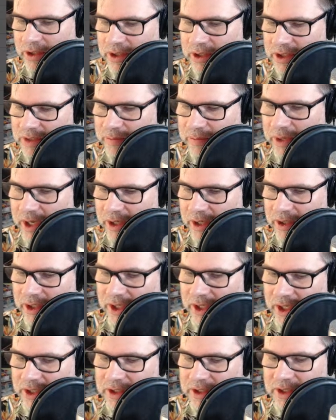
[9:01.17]
Spidey
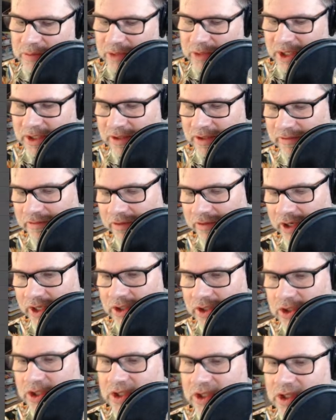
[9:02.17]
and his amazing
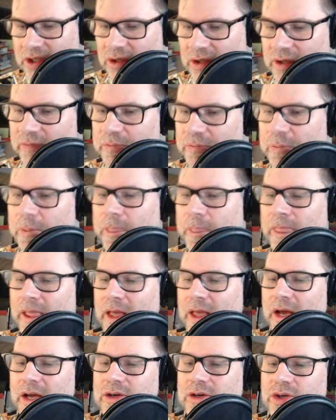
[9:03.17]
friends, so
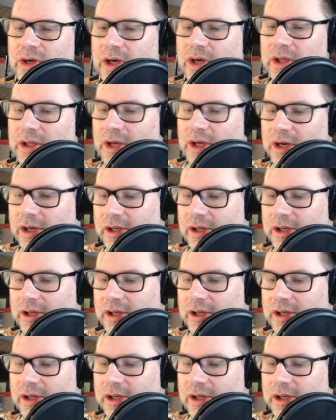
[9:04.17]
I draw a lot